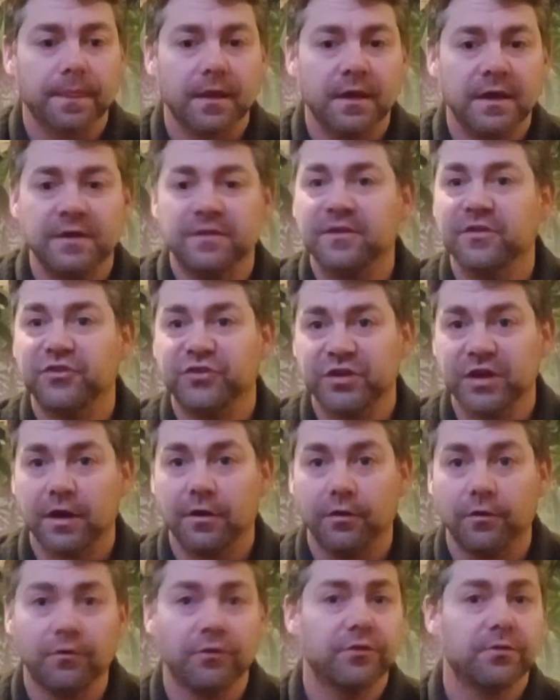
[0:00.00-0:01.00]
heated
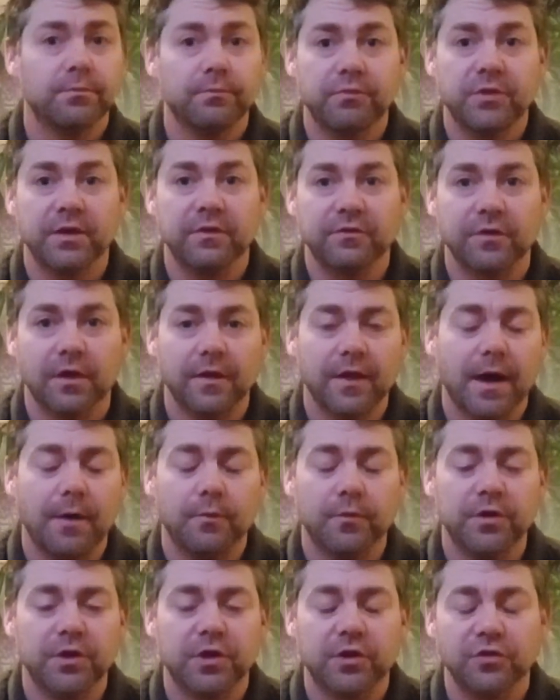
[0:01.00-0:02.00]
shells, things like
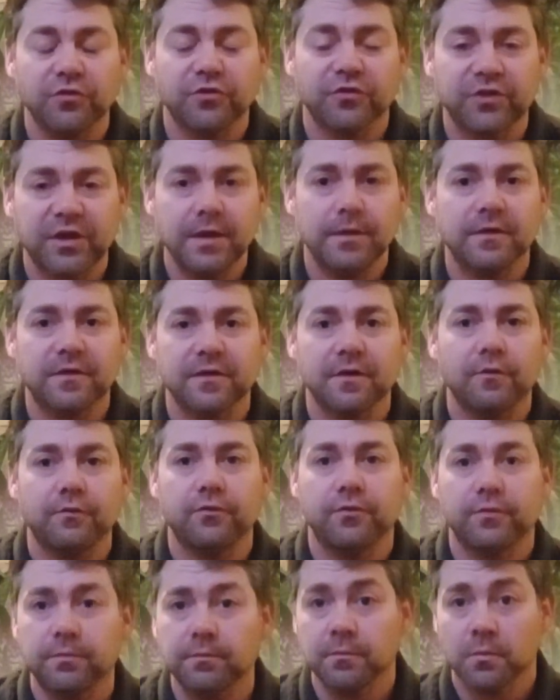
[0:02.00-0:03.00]
that, where you can just keep
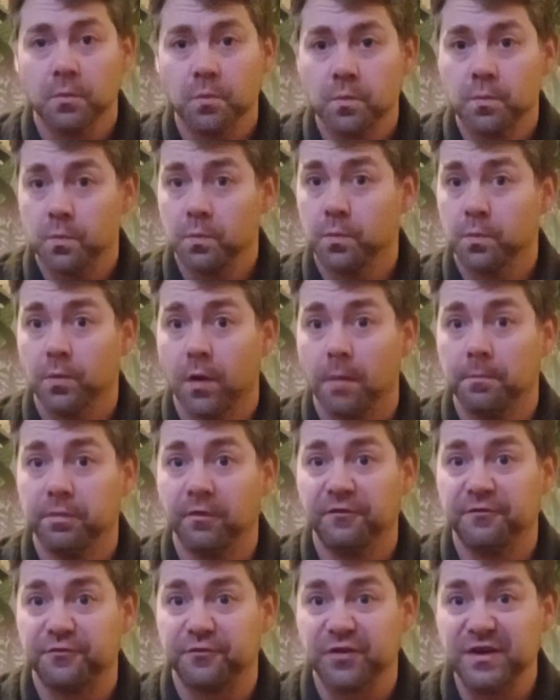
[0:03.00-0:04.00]
yourself
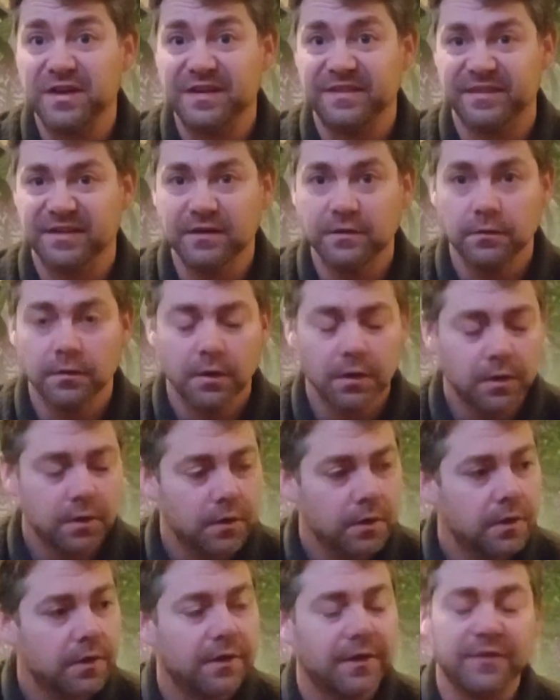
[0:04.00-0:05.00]
above freezing
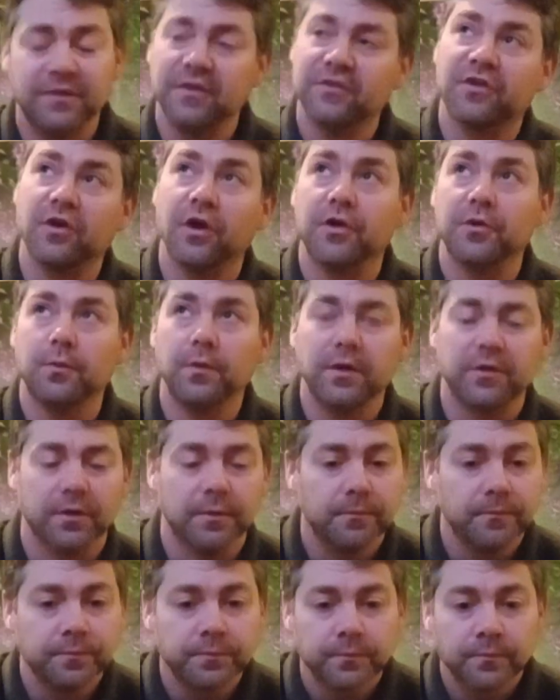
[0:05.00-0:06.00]
in this kind of weather.
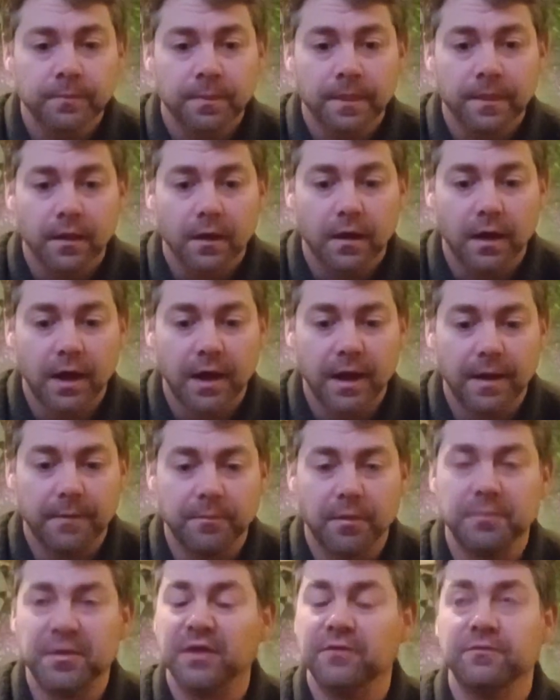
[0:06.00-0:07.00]
I
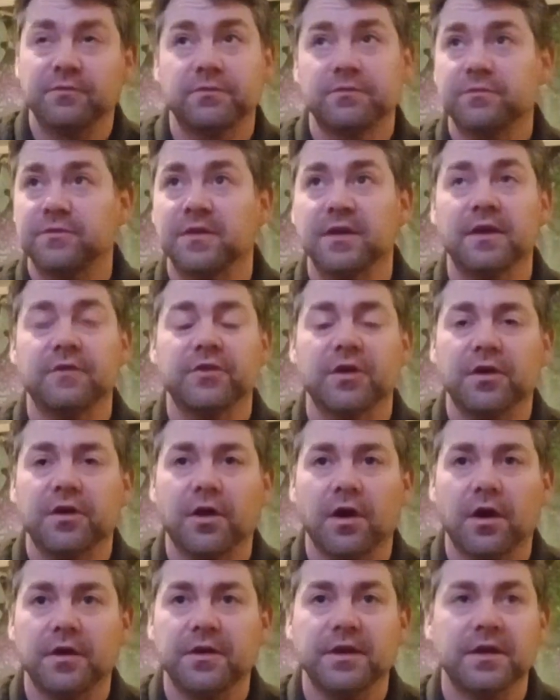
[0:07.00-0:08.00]
mean, to give you
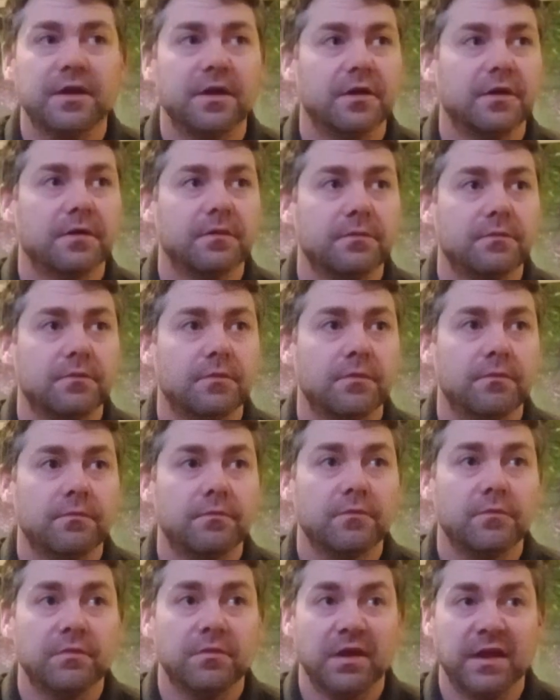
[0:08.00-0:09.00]
an idea,
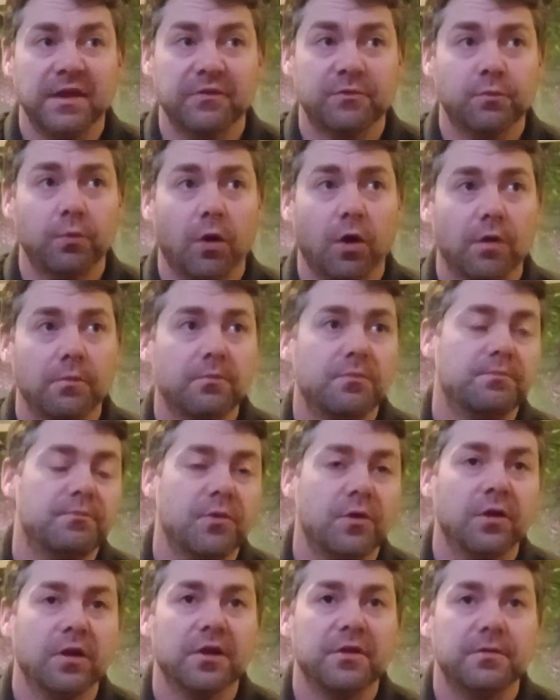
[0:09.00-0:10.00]
it's what,
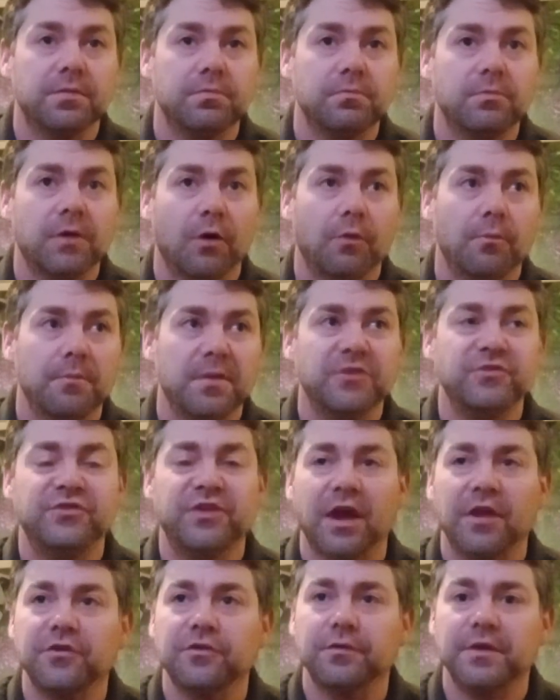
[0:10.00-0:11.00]

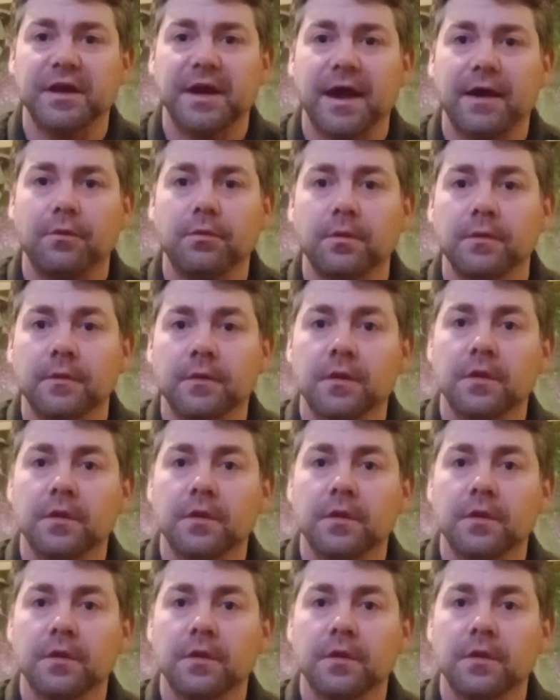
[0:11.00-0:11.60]
mid-January now.